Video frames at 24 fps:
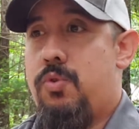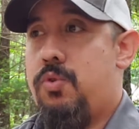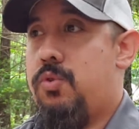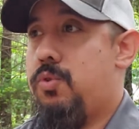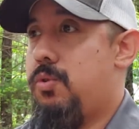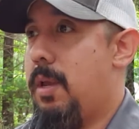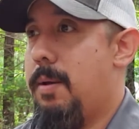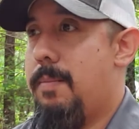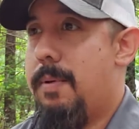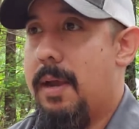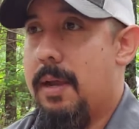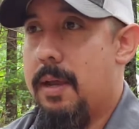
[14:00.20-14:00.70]

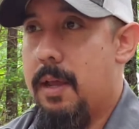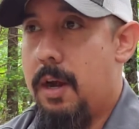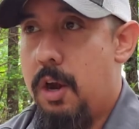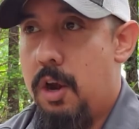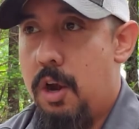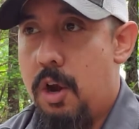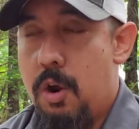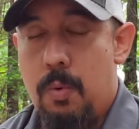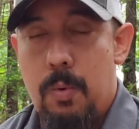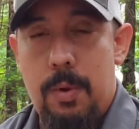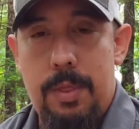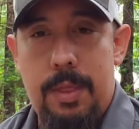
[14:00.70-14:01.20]
Am I going to
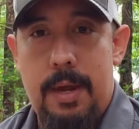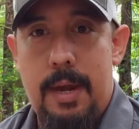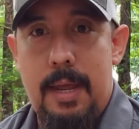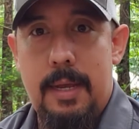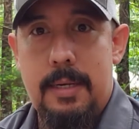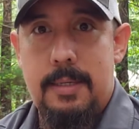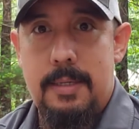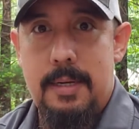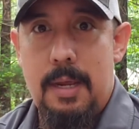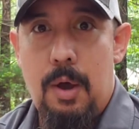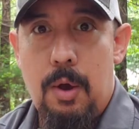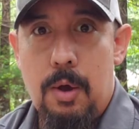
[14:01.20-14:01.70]
know where the
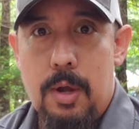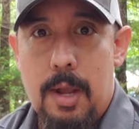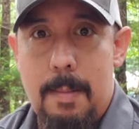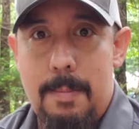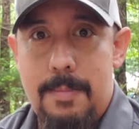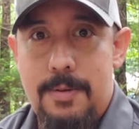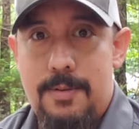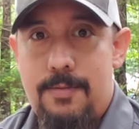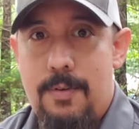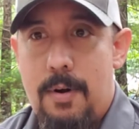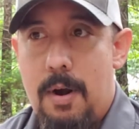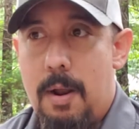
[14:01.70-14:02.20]
next sale comes
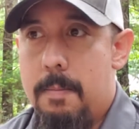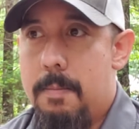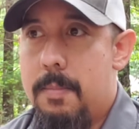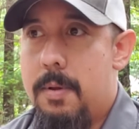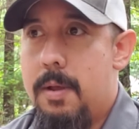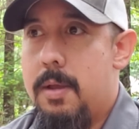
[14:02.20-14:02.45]
from?